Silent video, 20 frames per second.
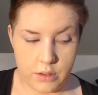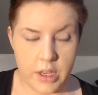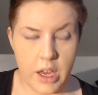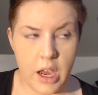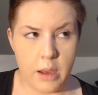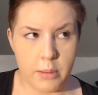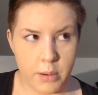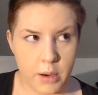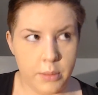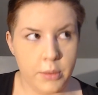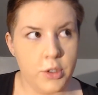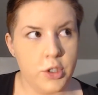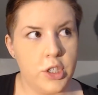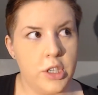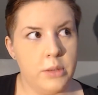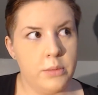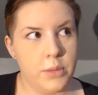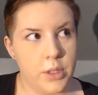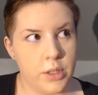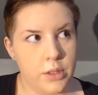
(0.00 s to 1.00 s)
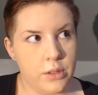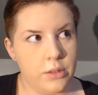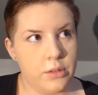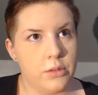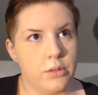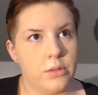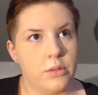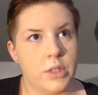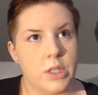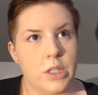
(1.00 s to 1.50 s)
Purple
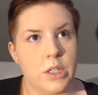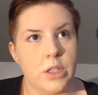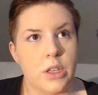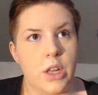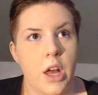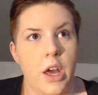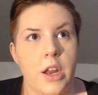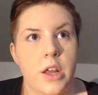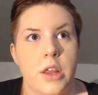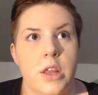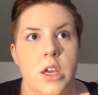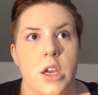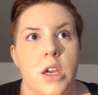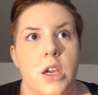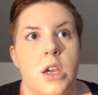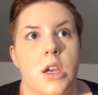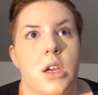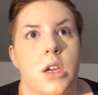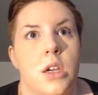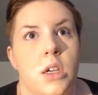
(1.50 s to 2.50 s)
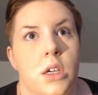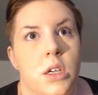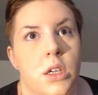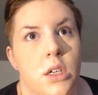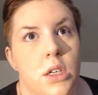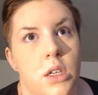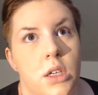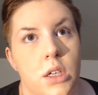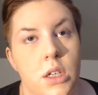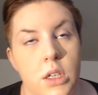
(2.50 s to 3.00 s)
shampoo and a lot of the
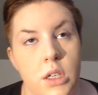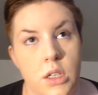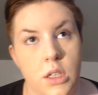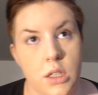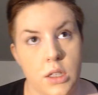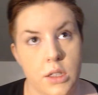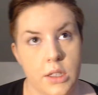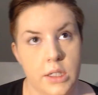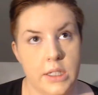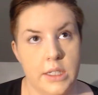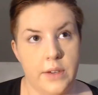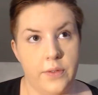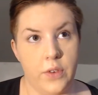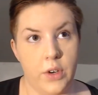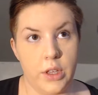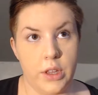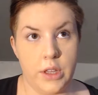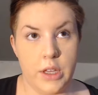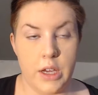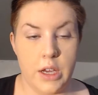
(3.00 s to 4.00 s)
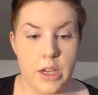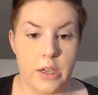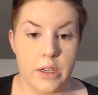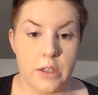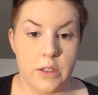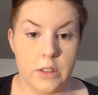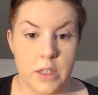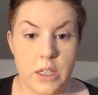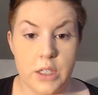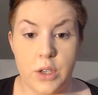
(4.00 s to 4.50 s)
different
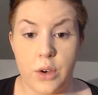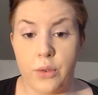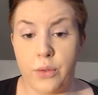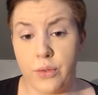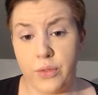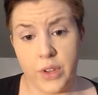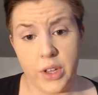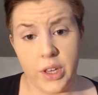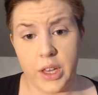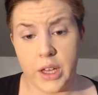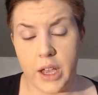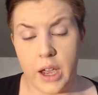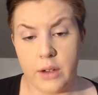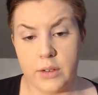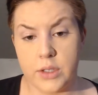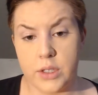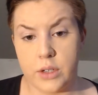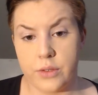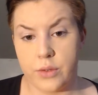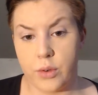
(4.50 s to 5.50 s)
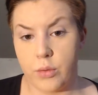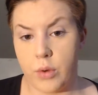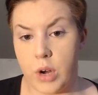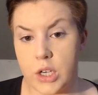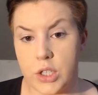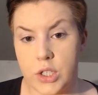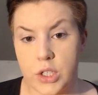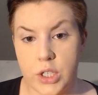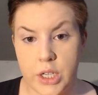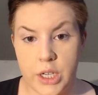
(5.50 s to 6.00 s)
things. I don't feel like I was
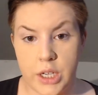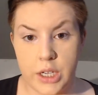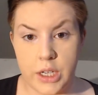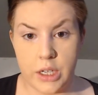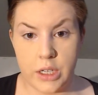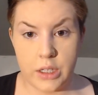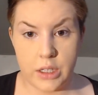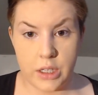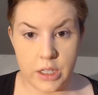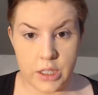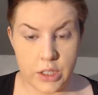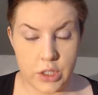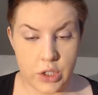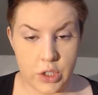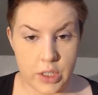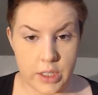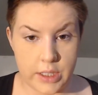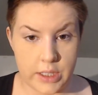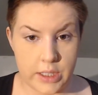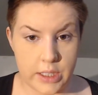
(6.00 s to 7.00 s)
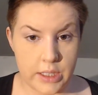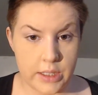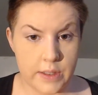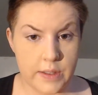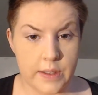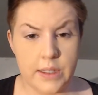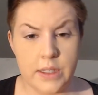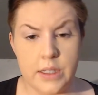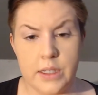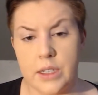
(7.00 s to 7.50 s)
overwashing it. It's just, it
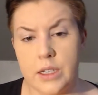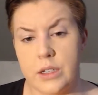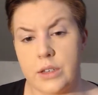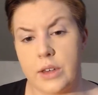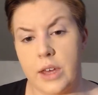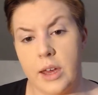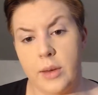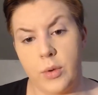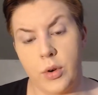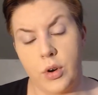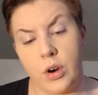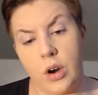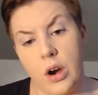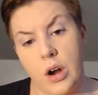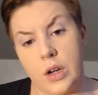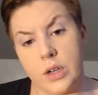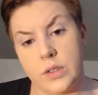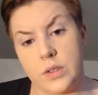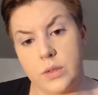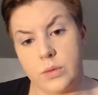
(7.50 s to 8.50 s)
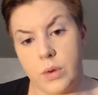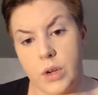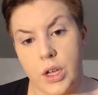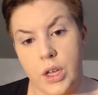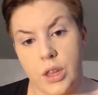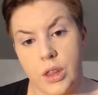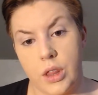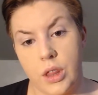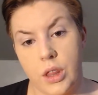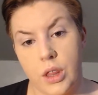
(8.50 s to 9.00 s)
still came across
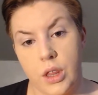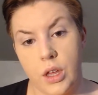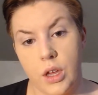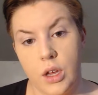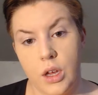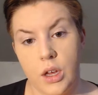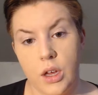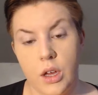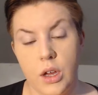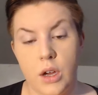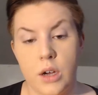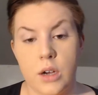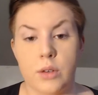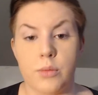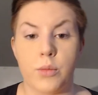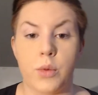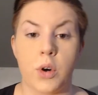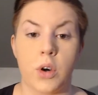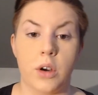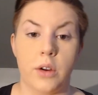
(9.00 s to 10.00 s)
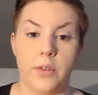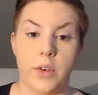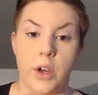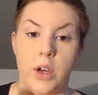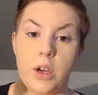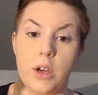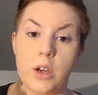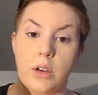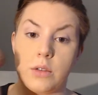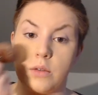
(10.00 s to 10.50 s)
with more of
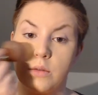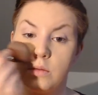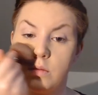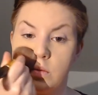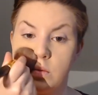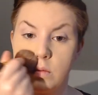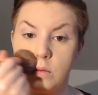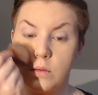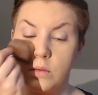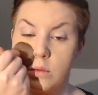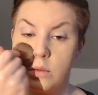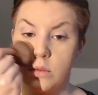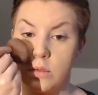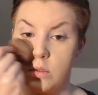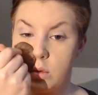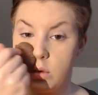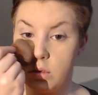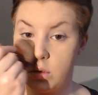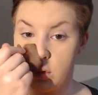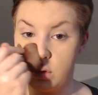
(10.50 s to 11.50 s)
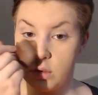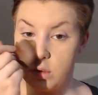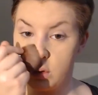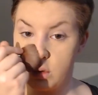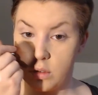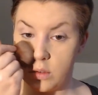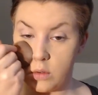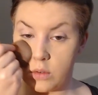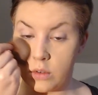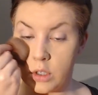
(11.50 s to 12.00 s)
an
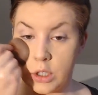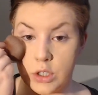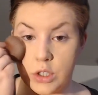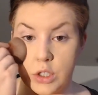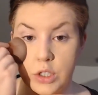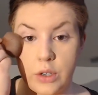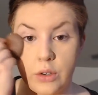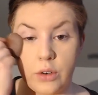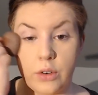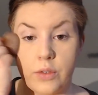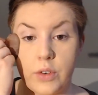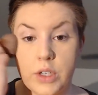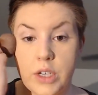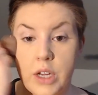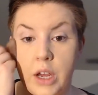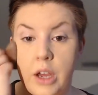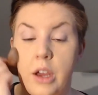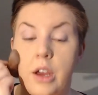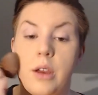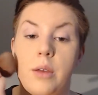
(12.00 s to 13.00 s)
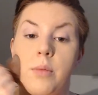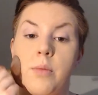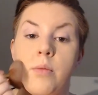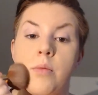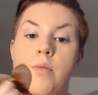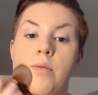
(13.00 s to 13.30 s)
orange tone over time.